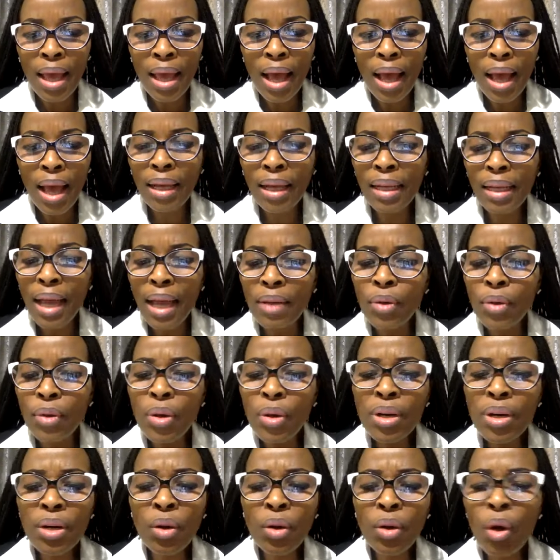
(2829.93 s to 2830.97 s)
I, I
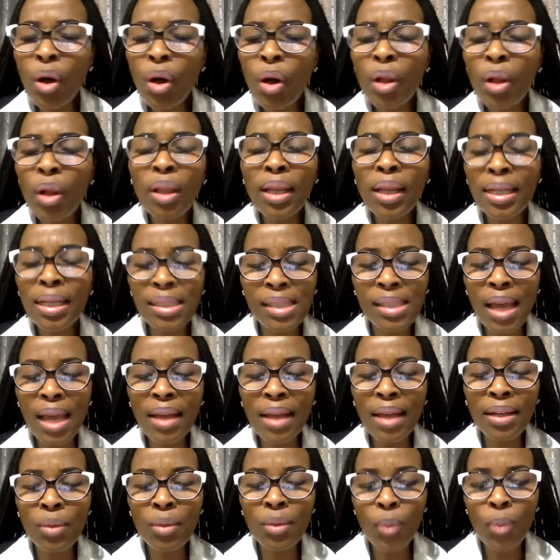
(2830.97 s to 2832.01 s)
don't recall
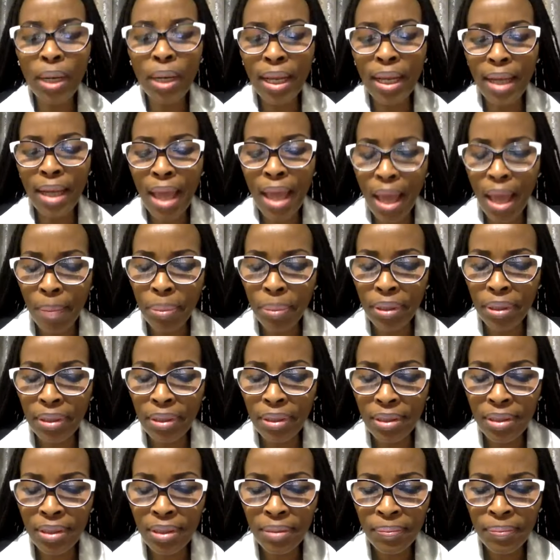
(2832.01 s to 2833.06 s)
exactly what had happened,